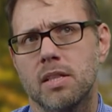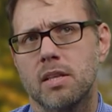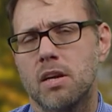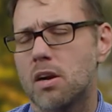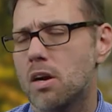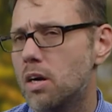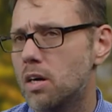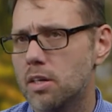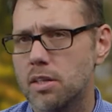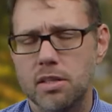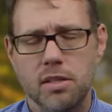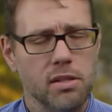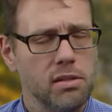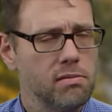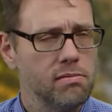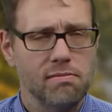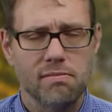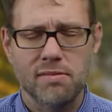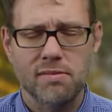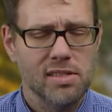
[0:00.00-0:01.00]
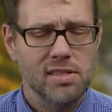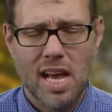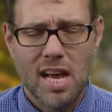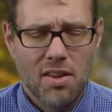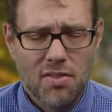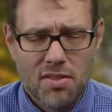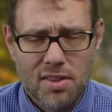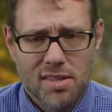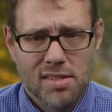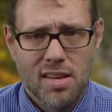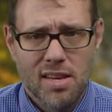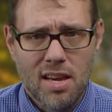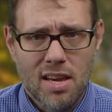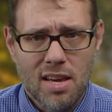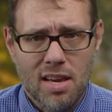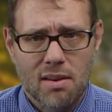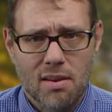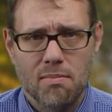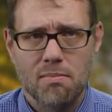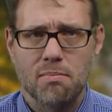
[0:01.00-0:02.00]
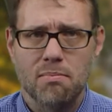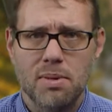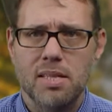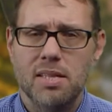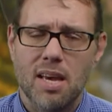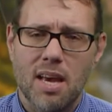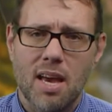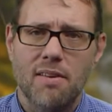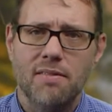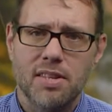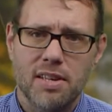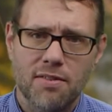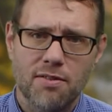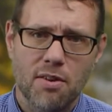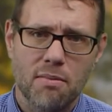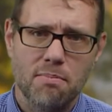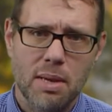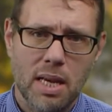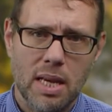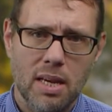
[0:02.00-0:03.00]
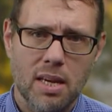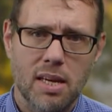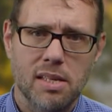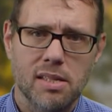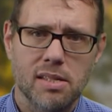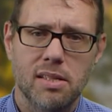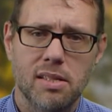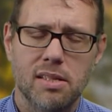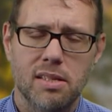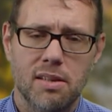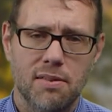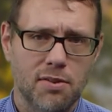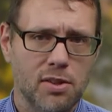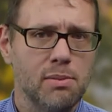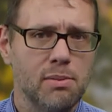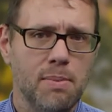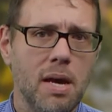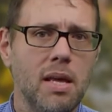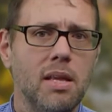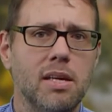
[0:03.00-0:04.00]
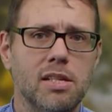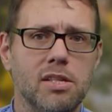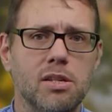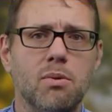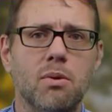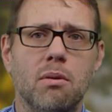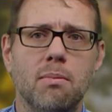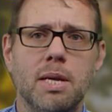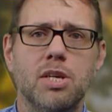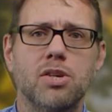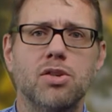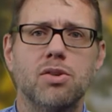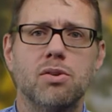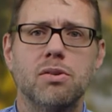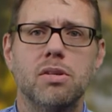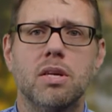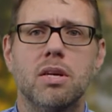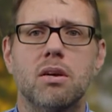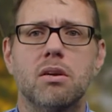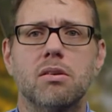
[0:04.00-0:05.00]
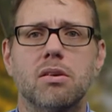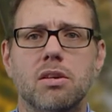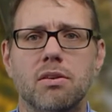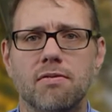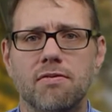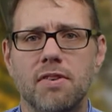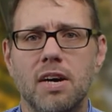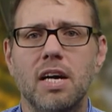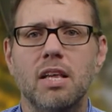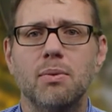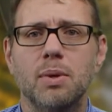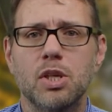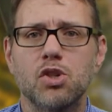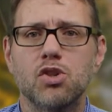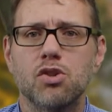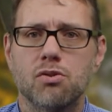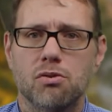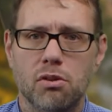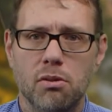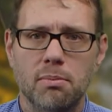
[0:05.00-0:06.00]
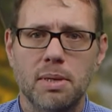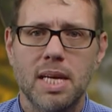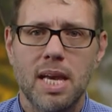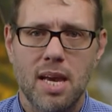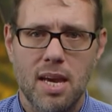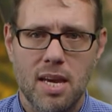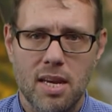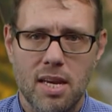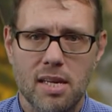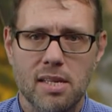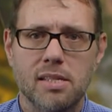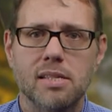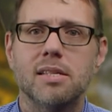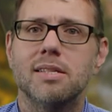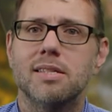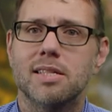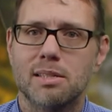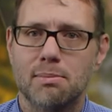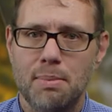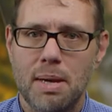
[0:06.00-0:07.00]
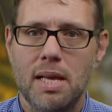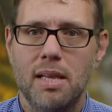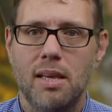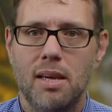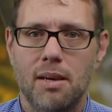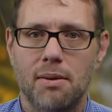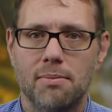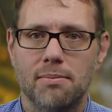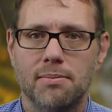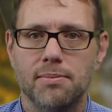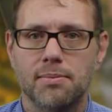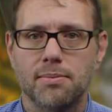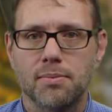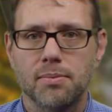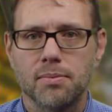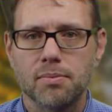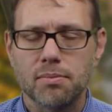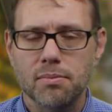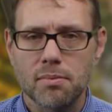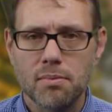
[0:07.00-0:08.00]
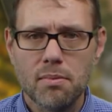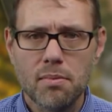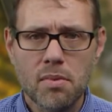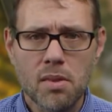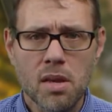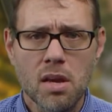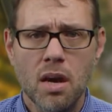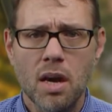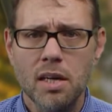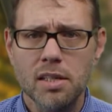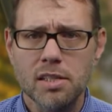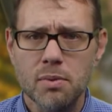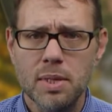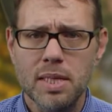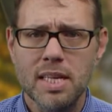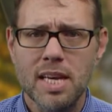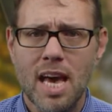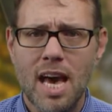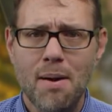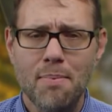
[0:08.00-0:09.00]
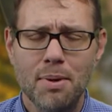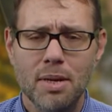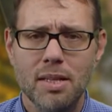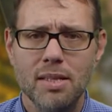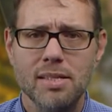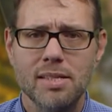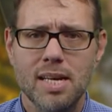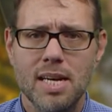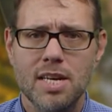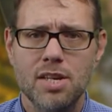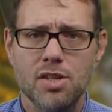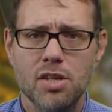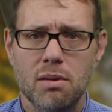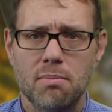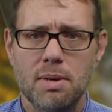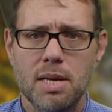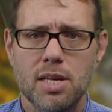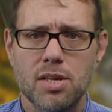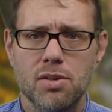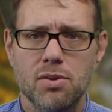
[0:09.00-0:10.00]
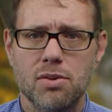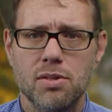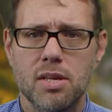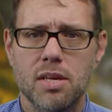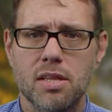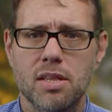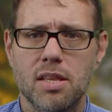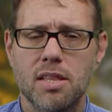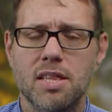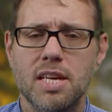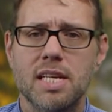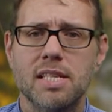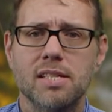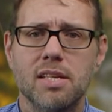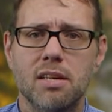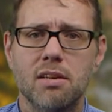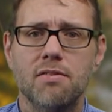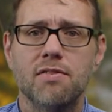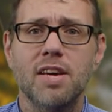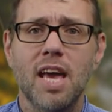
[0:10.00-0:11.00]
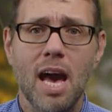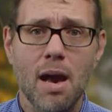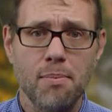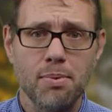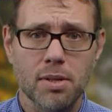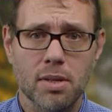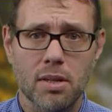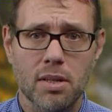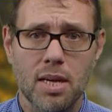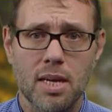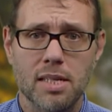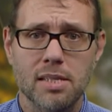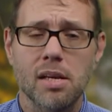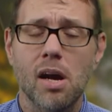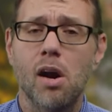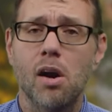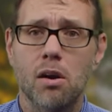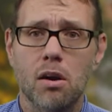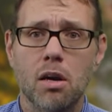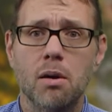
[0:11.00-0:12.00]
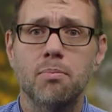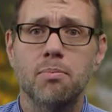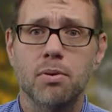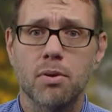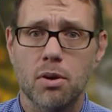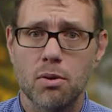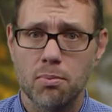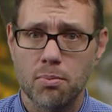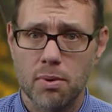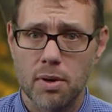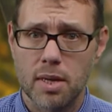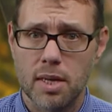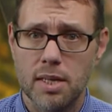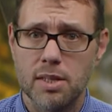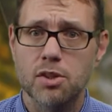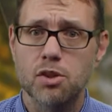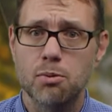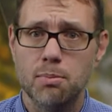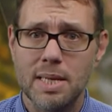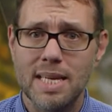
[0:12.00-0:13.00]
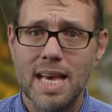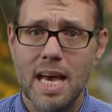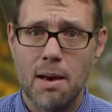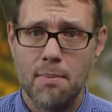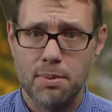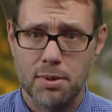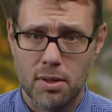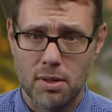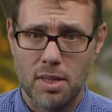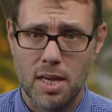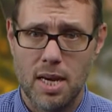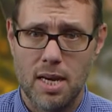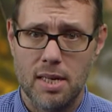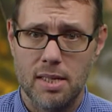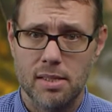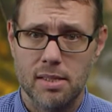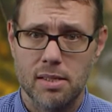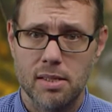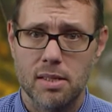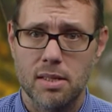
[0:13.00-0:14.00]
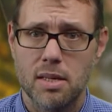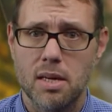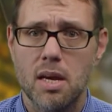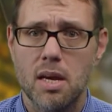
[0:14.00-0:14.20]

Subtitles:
They're all sound the same, but they have different meanings and different spellings. So you want to make sure that you're following general mechanics in spelling. Also in capitalization, make sure that the things that you've capitalized are appropriate to be capitalized.